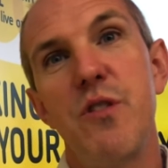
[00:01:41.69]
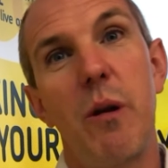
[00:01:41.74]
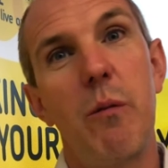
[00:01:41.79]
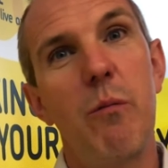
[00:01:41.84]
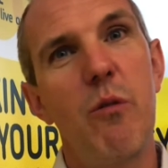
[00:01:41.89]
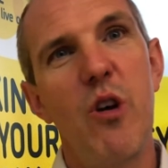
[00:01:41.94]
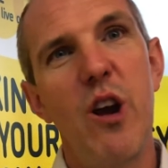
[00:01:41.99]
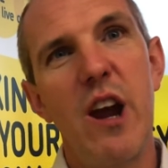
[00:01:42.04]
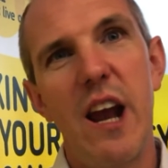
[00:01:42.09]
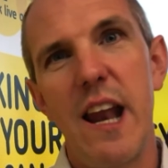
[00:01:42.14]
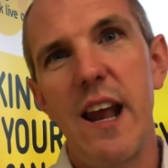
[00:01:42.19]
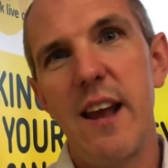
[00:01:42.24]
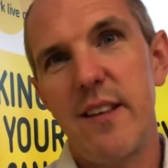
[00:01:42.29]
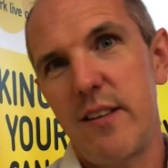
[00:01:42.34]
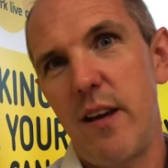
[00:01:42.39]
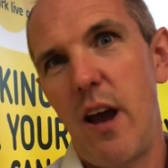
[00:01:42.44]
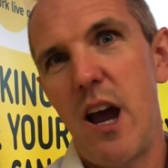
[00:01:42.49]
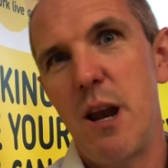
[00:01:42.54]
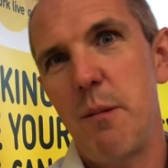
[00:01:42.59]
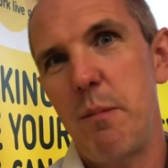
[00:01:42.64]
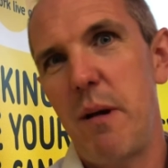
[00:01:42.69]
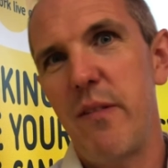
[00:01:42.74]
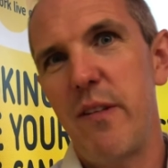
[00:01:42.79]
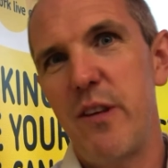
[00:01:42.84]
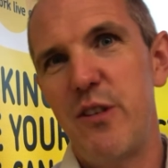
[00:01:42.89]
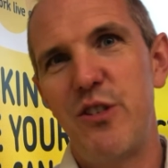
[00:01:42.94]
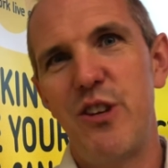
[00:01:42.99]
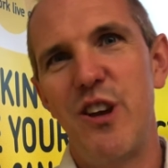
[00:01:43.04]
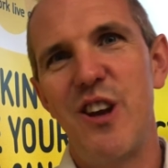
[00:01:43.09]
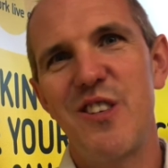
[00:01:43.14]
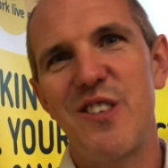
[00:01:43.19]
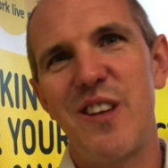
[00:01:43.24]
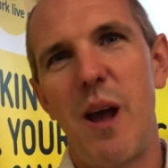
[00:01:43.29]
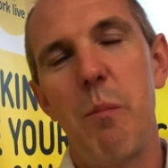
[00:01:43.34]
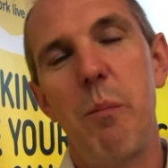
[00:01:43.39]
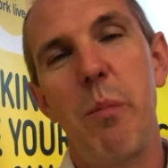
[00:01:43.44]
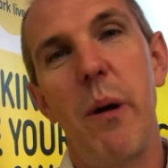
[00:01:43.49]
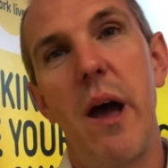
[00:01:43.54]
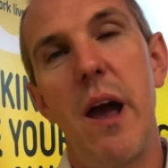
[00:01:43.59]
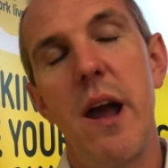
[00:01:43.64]
I'm really excited about this year's
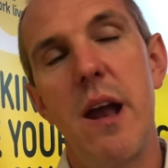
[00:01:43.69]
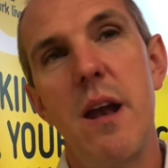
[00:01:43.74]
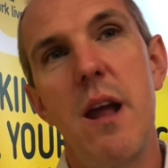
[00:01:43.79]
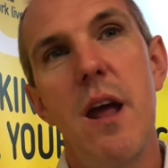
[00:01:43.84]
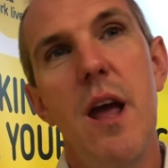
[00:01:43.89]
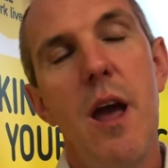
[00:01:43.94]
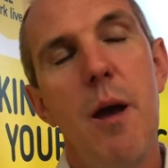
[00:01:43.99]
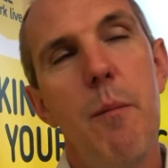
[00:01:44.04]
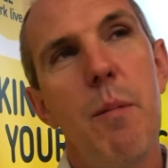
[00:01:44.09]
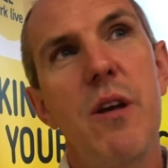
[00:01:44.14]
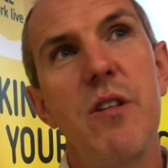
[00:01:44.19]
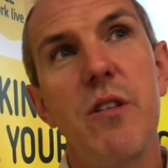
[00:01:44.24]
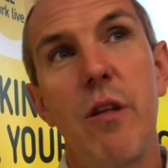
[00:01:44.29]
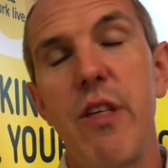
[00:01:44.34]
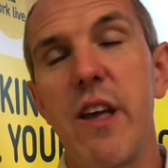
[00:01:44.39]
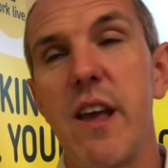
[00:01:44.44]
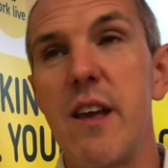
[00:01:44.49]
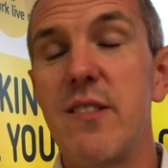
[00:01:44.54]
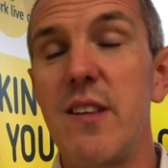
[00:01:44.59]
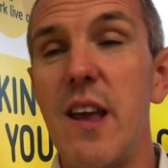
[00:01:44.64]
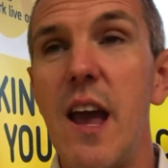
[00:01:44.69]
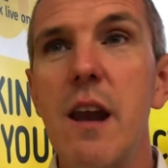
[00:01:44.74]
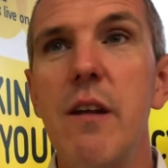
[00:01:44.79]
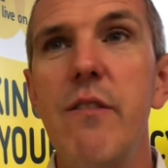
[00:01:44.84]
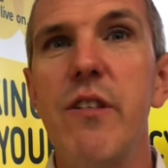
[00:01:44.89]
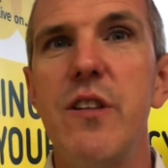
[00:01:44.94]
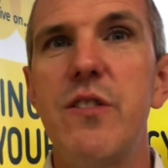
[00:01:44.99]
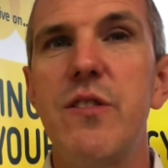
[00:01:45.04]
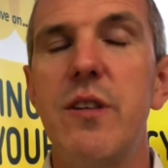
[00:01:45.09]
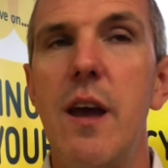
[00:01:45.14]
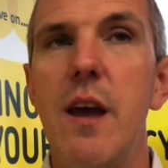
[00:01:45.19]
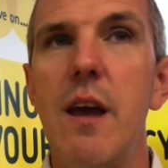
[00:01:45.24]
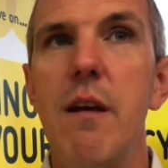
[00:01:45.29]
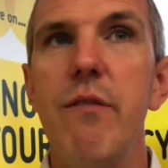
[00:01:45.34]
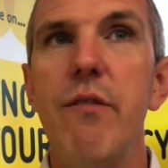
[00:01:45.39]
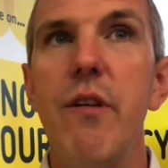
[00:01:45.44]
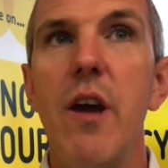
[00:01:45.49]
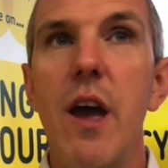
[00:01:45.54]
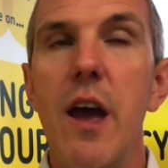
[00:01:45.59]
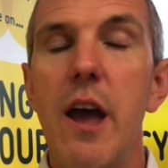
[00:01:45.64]
campaign because I think it's
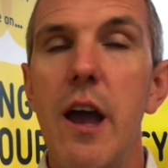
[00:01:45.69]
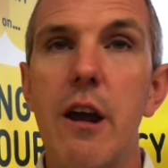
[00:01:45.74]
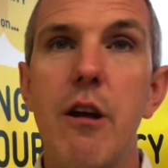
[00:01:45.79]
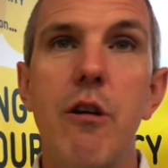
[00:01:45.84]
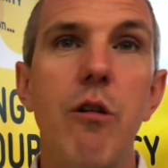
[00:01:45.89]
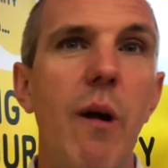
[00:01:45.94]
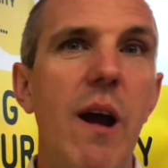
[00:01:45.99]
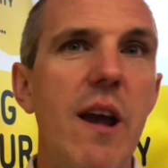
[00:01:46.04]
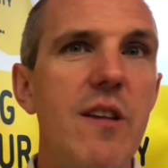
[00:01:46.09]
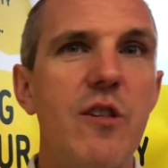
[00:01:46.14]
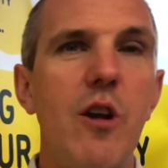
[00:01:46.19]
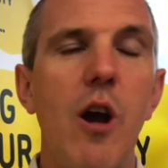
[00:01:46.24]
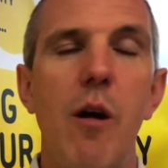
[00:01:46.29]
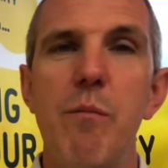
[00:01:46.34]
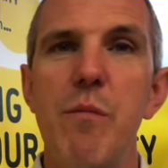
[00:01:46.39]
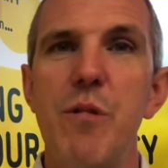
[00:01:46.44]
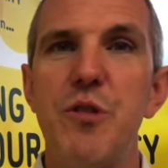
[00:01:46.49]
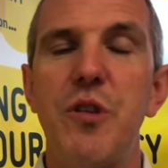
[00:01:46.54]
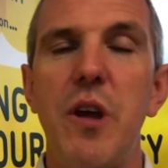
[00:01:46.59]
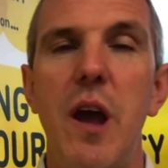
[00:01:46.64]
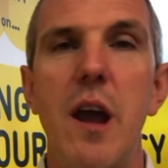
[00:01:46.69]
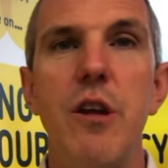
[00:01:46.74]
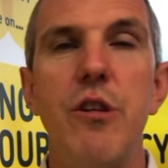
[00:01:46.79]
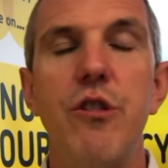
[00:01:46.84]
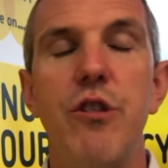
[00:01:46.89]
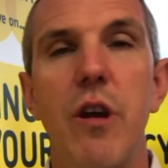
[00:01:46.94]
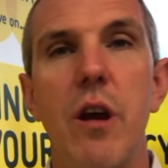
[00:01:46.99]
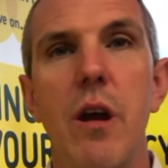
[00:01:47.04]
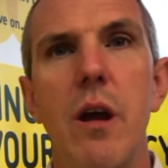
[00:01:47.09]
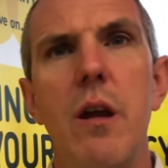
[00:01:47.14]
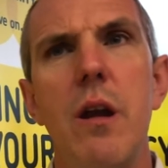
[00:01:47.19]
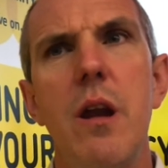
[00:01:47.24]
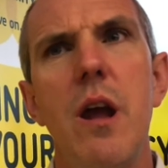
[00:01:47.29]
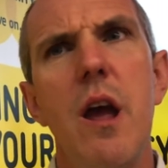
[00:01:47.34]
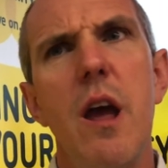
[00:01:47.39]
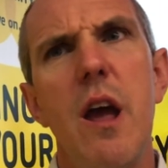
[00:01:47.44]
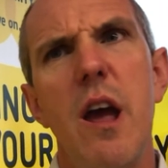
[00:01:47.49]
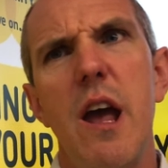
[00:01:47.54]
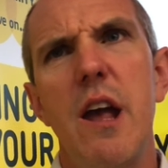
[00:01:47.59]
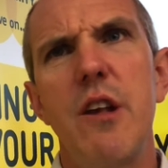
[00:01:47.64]
innovative, it creates conversation,
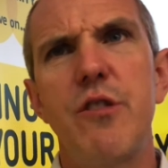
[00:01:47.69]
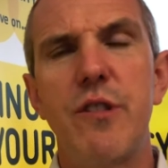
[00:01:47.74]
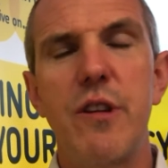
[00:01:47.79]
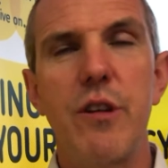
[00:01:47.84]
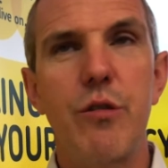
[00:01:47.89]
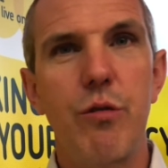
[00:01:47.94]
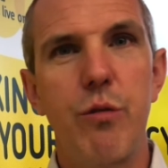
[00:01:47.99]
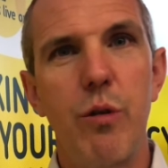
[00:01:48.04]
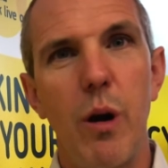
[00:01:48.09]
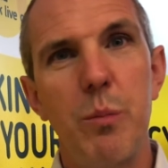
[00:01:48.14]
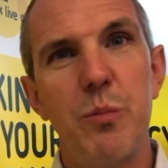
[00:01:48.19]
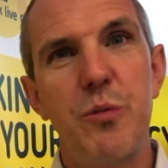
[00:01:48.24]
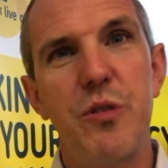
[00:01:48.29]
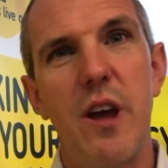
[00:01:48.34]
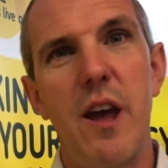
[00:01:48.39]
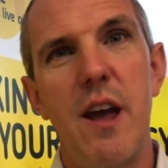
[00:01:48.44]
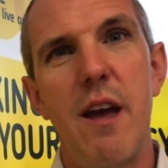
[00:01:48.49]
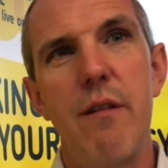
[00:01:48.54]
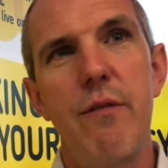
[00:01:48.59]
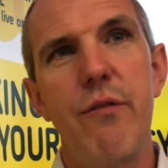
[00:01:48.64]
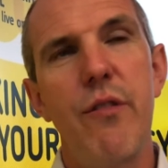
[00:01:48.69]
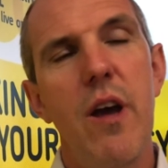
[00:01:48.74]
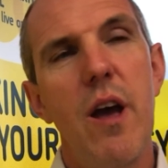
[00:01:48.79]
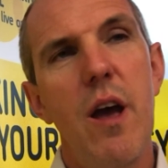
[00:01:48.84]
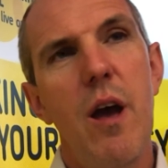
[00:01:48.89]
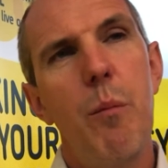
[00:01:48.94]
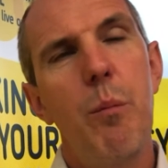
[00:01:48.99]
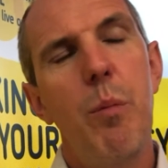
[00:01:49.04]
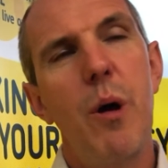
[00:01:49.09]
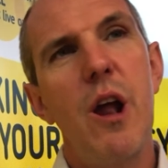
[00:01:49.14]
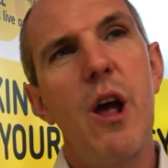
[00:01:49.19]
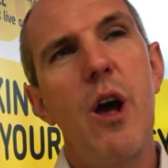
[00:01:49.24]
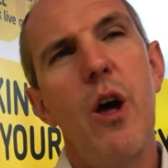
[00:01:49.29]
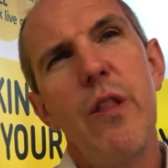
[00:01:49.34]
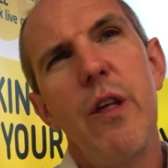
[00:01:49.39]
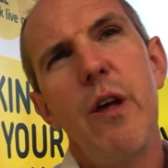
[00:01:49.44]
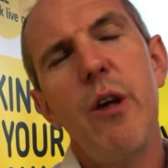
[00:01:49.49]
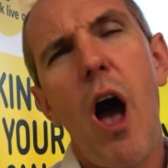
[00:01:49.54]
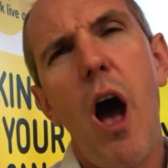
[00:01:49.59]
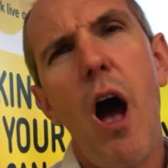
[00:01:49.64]
it's disruptive, but
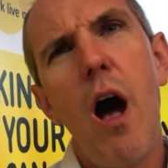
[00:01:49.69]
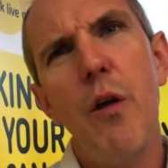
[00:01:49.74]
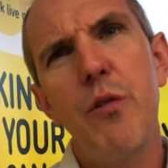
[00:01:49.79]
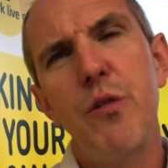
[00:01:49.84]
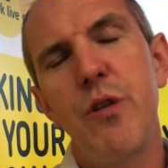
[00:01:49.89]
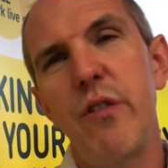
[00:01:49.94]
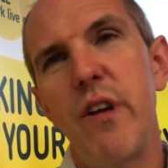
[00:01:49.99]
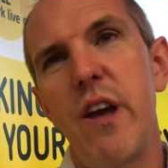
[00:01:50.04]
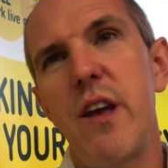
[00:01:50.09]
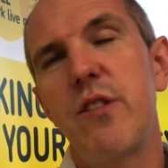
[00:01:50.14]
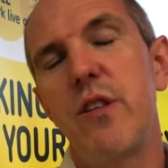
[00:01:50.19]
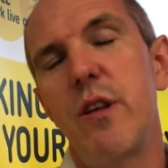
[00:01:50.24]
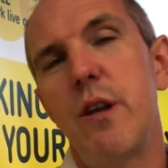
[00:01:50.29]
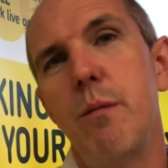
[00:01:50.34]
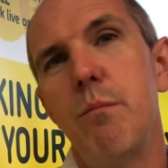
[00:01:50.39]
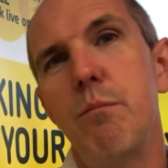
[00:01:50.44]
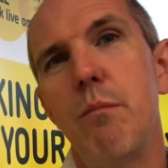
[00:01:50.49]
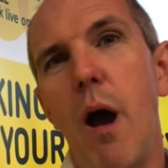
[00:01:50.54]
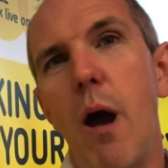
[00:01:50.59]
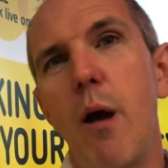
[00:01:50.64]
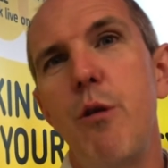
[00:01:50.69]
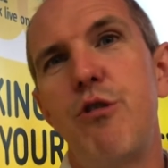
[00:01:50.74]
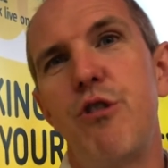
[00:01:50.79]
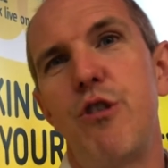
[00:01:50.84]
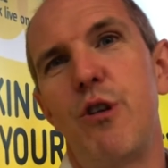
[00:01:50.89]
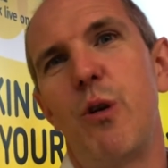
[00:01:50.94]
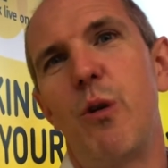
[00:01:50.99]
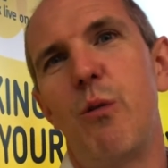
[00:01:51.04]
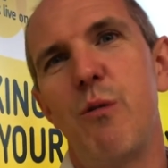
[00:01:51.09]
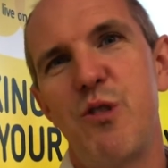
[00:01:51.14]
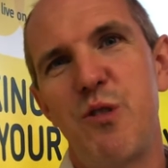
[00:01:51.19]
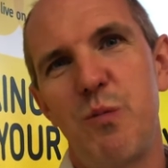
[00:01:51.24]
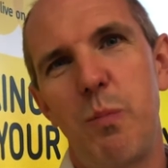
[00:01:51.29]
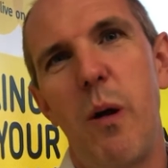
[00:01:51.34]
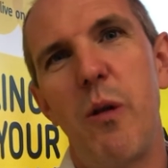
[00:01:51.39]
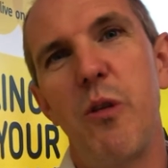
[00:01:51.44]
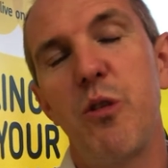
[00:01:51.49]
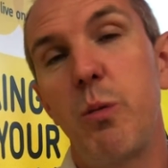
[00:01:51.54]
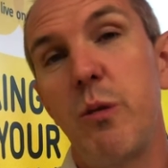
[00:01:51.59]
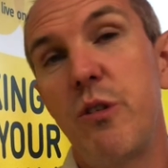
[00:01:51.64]
at the heart of it, it's an emotional
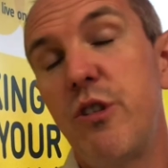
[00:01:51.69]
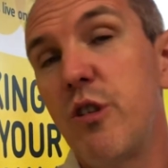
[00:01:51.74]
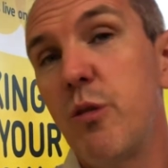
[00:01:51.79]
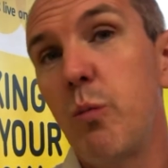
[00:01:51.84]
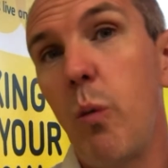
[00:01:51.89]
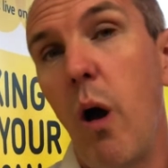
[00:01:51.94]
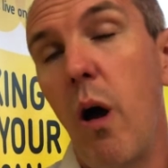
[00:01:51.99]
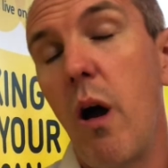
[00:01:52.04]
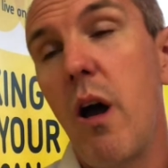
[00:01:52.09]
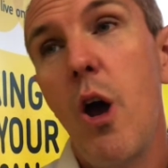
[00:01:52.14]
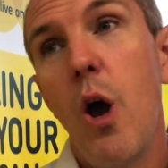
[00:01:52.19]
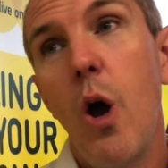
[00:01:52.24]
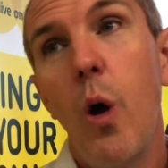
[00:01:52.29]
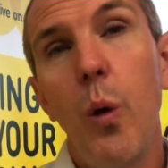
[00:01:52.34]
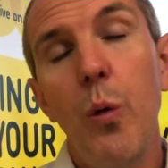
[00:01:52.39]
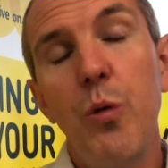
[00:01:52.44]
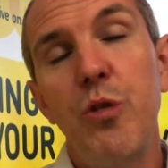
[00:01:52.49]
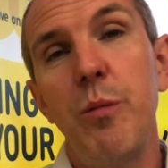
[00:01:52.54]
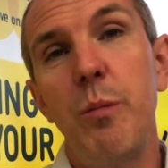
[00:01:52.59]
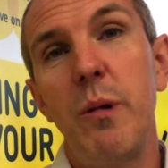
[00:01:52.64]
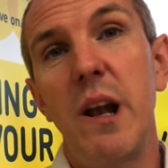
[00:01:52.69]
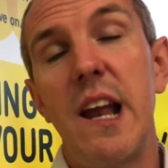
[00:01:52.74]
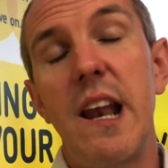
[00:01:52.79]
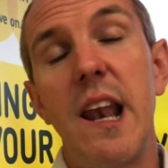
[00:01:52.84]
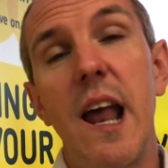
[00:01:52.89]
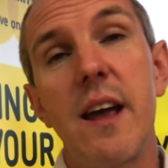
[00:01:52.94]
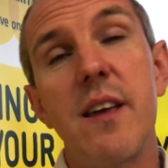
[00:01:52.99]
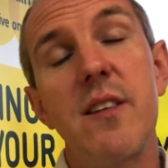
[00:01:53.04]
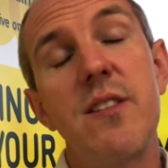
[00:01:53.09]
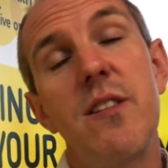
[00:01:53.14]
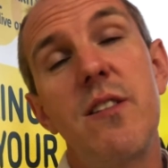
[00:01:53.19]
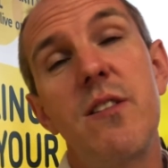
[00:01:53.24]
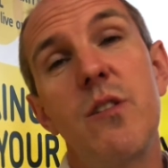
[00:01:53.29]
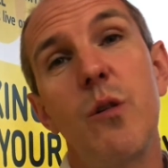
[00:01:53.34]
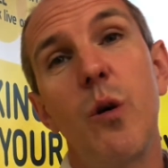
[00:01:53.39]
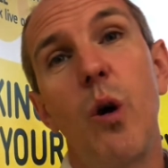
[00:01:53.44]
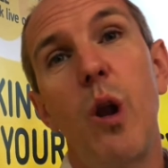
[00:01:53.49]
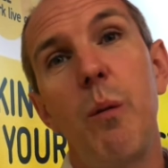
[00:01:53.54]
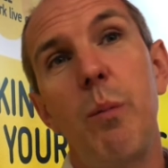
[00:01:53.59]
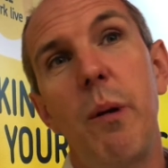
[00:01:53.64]
response, which is what ultimately Legacies
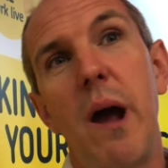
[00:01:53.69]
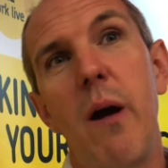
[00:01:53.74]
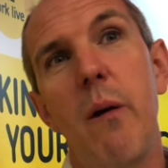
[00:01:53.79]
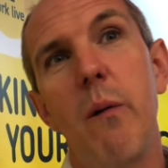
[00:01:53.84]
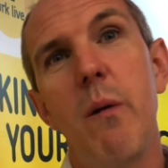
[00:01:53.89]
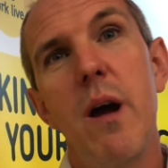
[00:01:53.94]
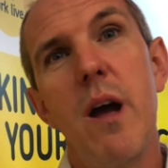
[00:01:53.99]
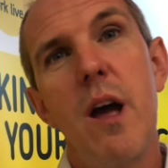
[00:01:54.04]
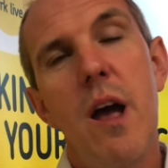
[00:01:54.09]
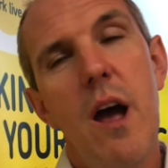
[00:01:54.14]
is all about.